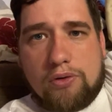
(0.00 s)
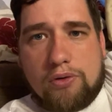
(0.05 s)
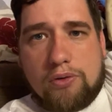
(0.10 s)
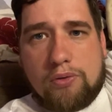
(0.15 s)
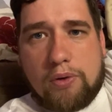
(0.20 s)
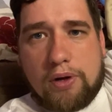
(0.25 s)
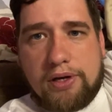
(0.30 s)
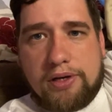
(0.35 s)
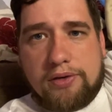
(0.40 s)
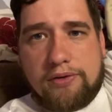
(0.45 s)

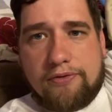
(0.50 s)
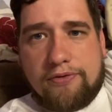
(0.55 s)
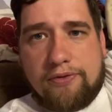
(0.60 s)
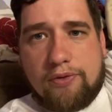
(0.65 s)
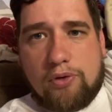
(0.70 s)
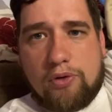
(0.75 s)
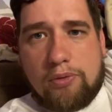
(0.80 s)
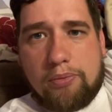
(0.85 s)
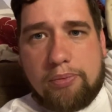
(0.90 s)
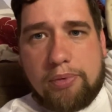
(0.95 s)

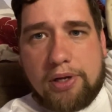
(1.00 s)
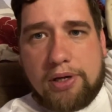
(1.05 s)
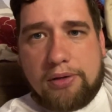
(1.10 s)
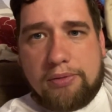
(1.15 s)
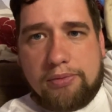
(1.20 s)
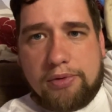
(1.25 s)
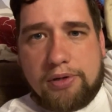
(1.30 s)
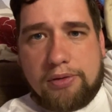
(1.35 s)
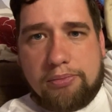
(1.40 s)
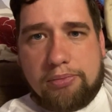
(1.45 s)

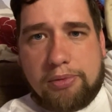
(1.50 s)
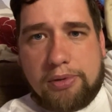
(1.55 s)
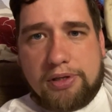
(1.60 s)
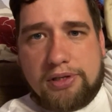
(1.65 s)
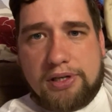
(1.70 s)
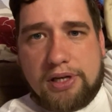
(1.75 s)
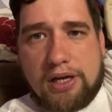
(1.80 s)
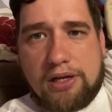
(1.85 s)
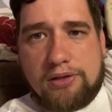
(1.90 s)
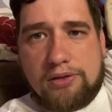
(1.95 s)
big
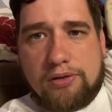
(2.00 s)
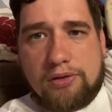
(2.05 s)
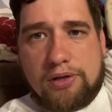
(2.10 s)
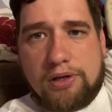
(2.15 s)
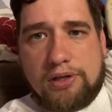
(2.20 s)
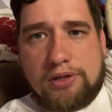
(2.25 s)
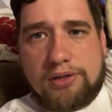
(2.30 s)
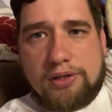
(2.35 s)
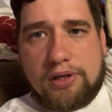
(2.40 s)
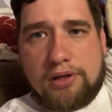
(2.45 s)
size looking
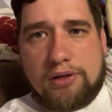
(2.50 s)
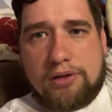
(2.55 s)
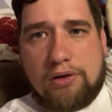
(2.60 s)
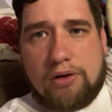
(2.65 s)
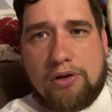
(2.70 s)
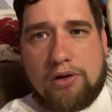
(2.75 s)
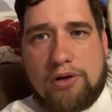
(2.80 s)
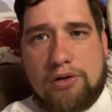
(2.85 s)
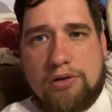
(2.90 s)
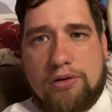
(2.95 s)
and start
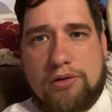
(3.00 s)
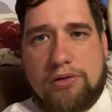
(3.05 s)
garlic.